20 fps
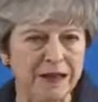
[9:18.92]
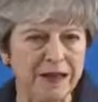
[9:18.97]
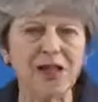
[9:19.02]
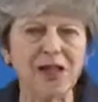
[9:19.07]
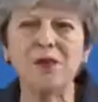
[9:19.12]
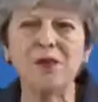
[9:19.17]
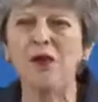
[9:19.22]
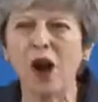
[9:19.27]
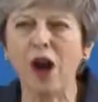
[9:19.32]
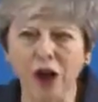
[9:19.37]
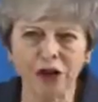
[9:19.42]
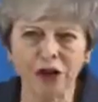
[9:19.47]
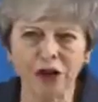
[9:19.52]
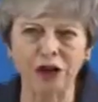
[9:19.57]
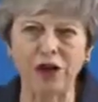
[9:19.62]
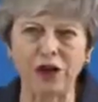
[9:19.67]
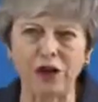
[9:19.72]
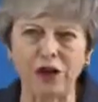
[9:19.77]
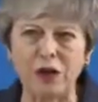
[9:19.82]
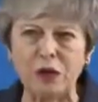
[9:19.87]

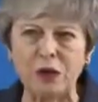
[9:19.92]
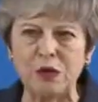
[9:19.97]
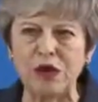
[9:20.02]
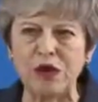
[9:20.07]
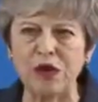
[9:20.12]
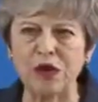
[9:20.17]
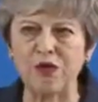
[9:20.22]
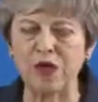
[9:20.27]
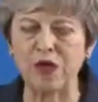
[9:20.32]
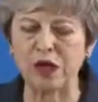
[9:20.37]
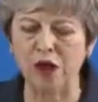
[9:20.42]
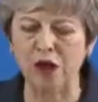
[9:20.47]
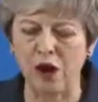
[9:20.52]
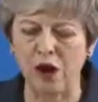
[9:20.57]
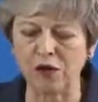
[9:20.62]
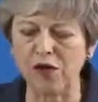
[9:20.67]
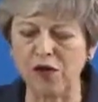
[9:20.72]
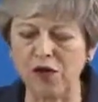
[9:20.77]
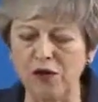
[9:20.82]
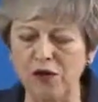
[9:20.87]
Safeguarding our union for the
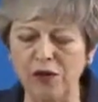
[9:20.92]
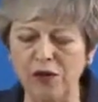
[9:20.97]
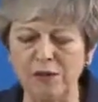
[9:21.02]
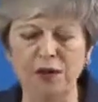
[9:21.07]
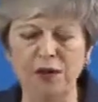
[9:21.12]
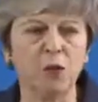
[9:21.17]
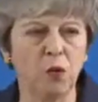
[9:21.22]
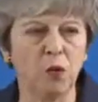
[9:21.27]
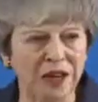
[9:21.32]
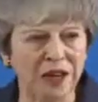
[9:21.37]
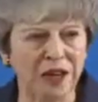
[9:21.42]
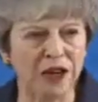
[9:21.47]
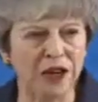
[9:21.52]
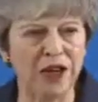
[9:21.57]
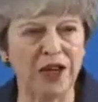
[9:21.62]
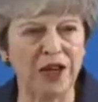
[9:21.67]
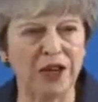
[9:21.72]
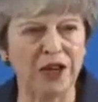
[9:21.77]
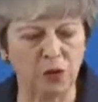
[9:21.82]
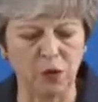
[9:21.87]
long term will
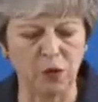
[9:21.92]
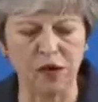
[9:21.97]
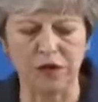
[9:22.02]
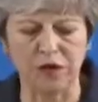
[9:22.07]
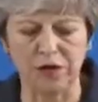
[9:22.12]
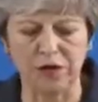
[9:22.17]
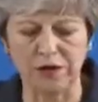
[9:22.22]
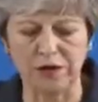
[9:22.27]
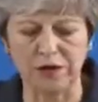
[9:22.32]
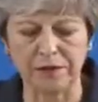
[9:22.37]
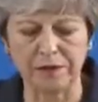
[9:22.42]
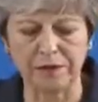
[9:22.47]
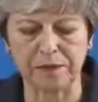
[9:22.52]
take work.